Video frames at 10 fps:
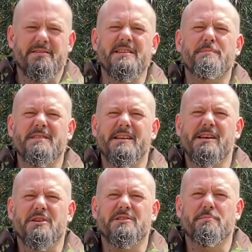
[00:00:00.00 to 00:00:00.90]
this
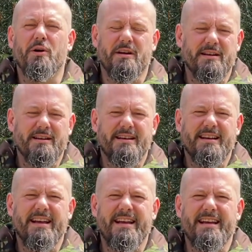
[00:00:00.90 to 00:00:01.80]
particular smock
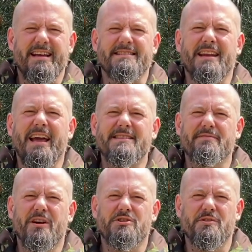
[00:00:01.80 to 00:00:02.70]
is a later
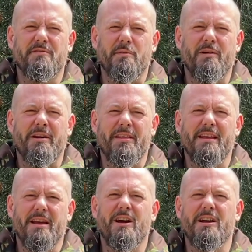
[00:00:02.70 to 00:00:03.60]
version from around the
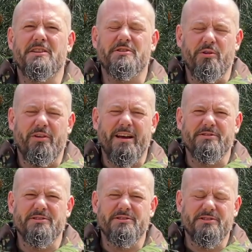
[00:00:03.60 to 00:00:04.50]
early
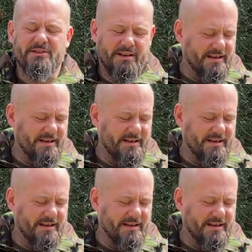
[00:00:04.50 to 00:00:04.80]
2000s,